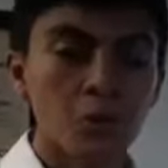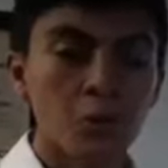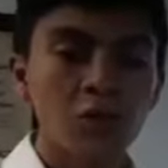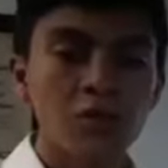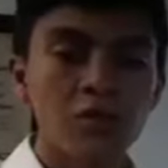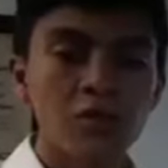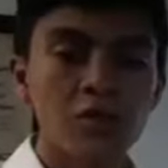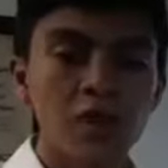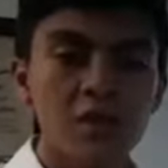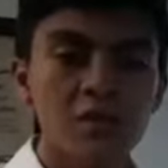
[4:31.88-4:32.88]
Water and
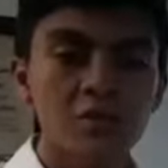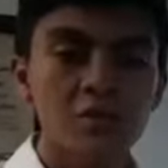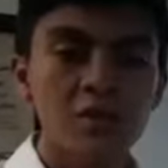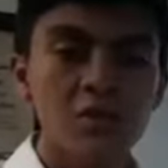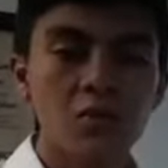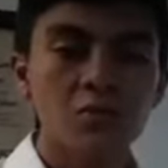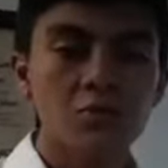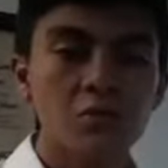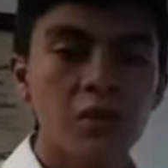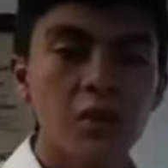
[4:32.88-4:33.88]
the ASP dose
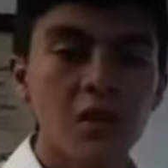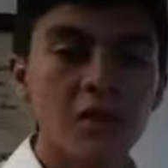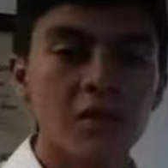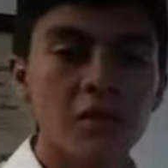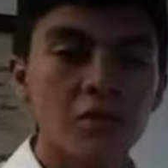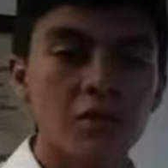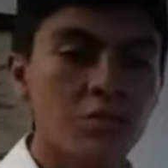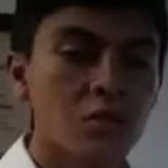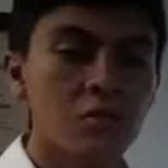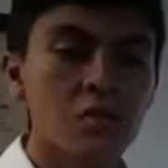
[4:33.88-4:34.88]
were added
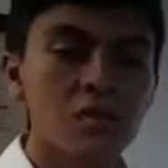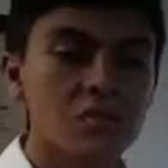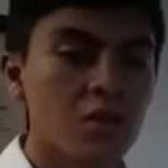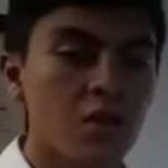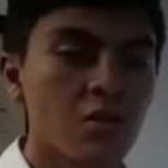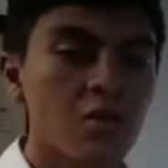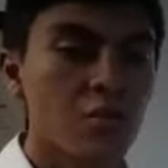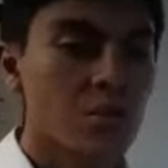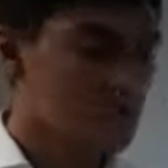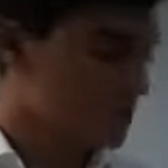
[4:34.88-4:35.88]
to the mixer and
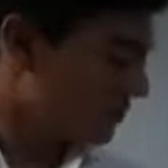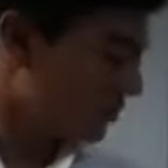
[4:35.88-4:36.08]
the mixed